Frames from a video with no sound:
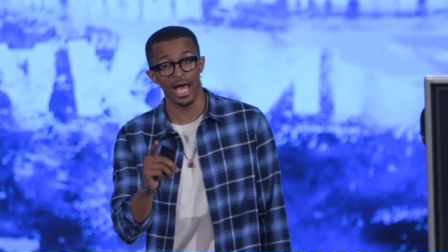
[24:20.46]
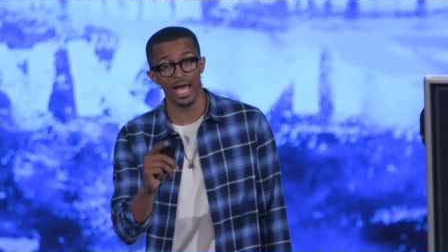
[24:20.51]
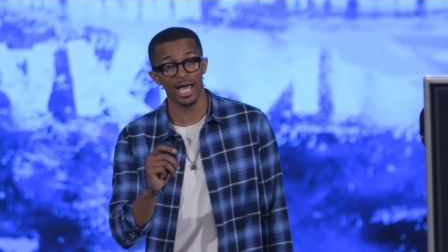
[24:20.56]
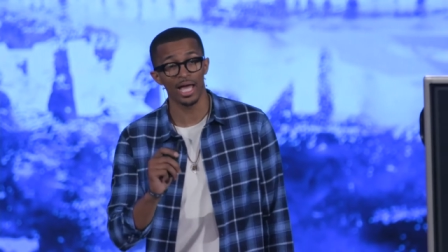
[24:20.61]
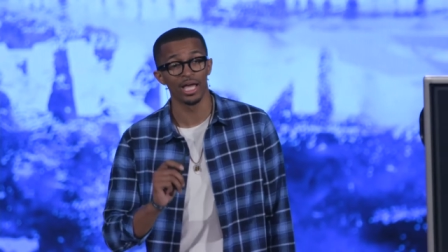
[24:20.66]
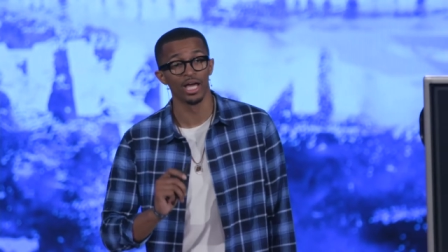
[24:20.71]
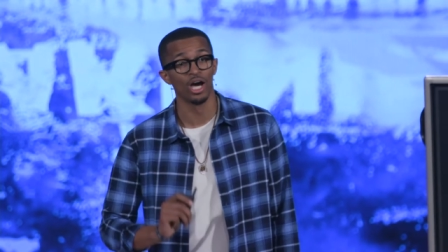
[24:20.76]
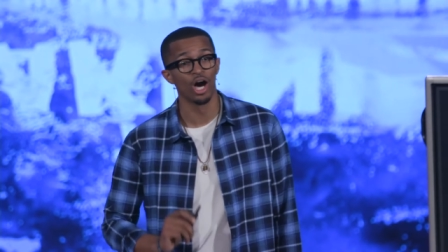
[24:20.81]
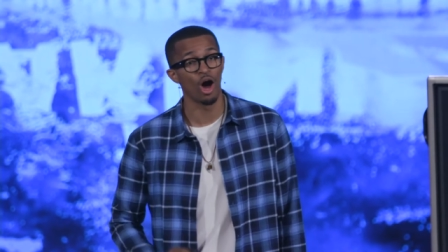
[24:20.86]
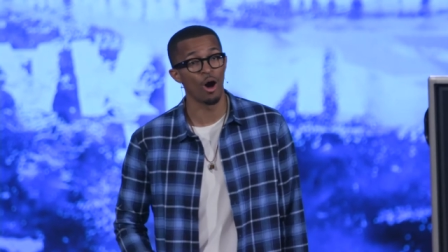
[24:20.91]

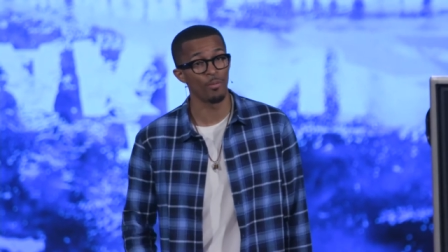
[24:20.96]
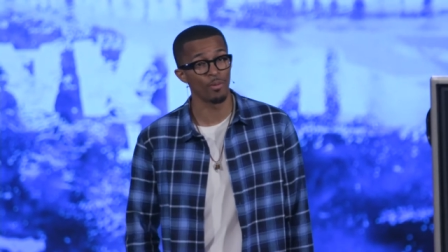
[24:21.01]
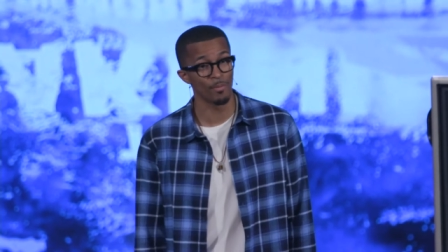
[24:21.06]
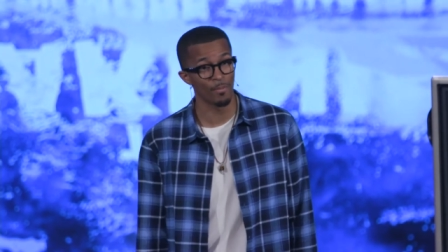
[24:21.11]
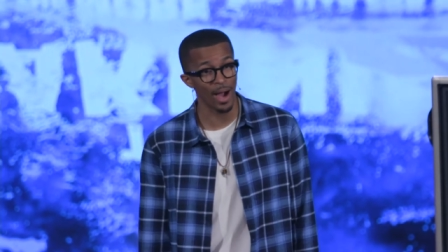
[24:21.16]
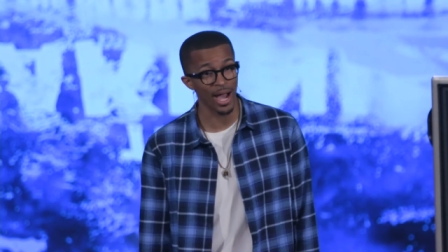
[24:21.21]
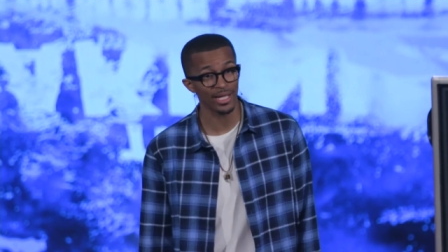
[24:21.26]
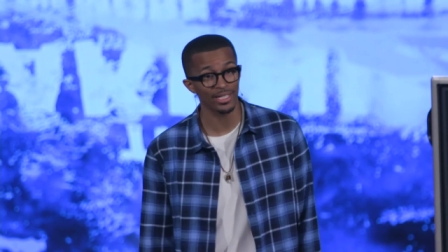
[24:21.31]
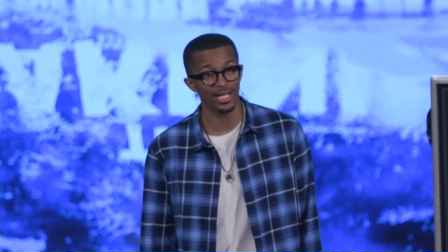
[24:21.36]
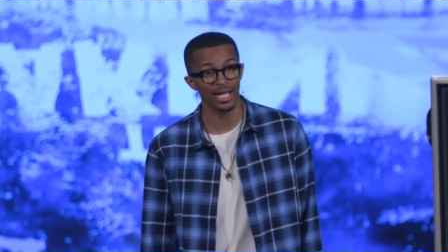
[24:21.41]
Hey, open
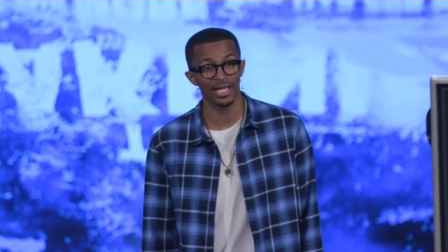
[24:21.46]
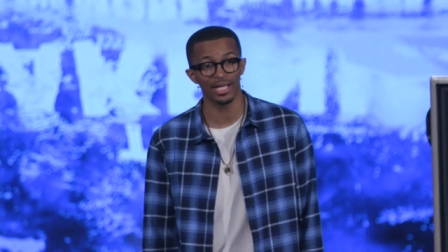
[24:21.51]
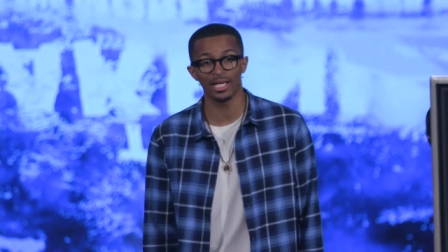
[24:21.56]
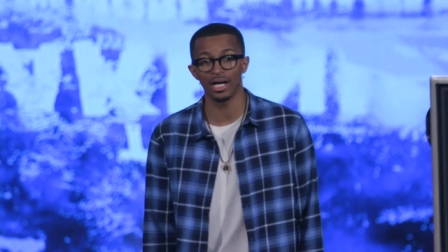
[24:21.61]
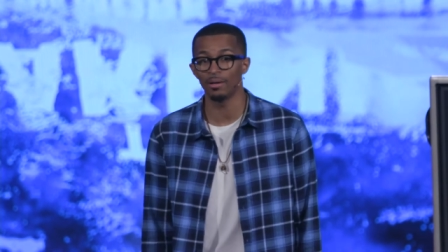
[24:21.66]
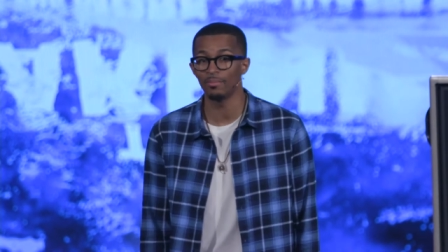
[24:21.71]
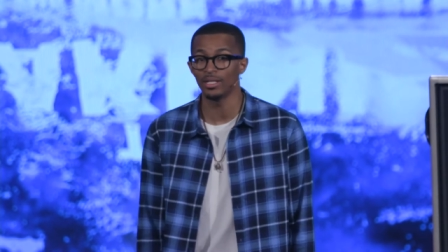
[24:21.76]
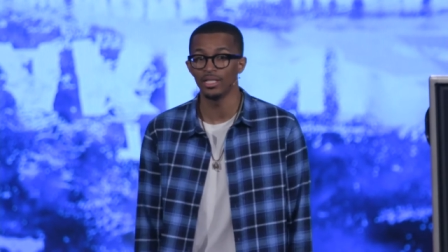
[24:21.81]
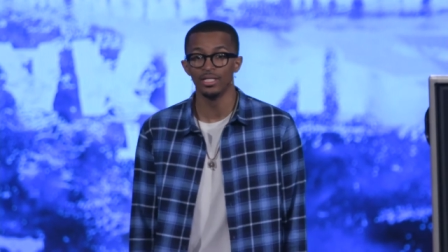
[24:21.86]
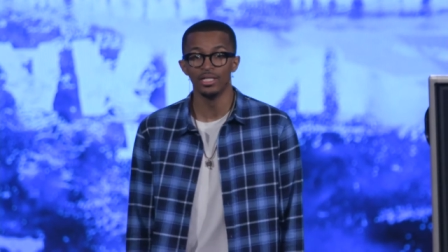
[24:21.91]
mic night
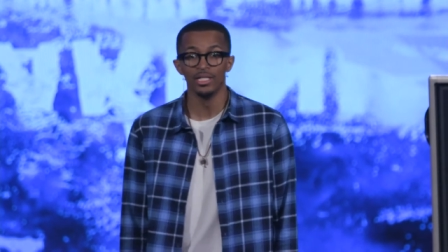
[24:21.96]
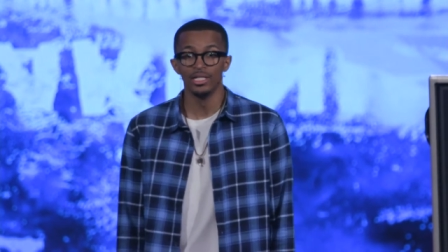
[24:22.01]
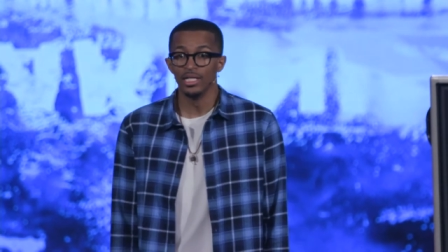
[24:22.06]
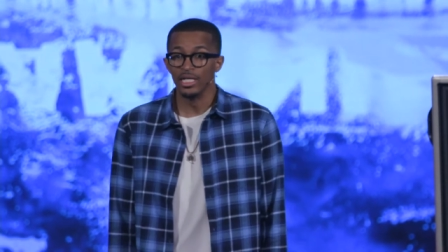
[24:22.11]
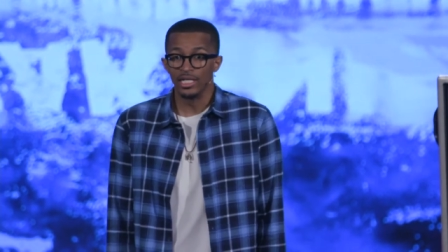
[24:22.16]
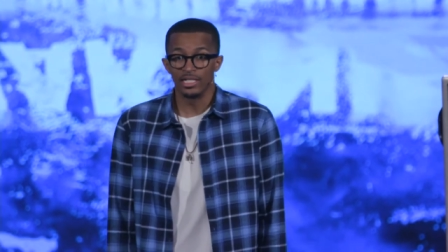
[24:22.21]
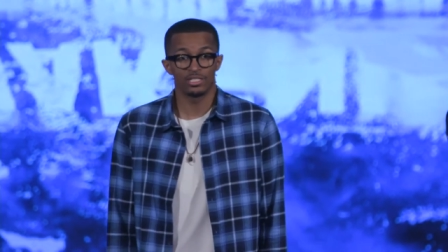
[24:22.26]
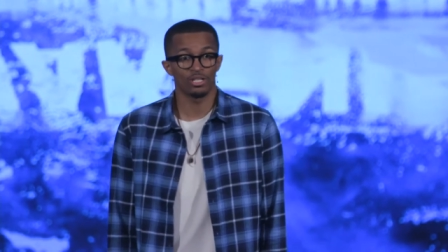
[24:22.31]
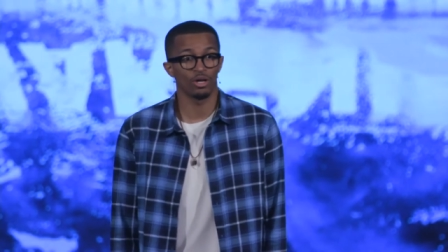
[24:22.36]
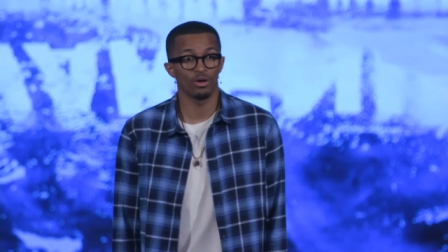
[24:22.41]
coming.
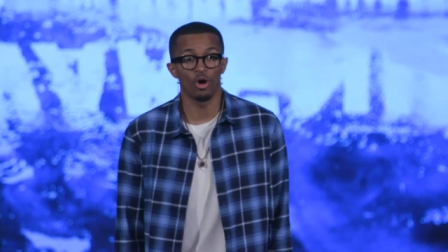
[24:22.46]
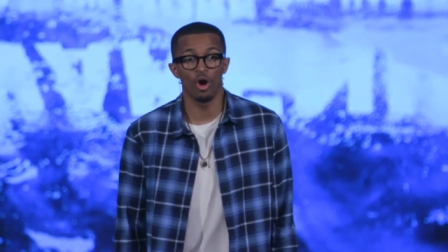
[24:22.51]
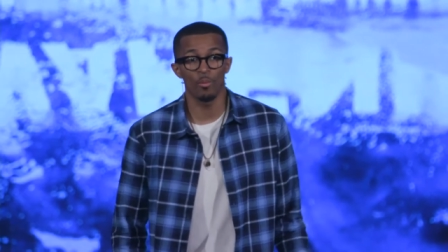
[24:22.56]
So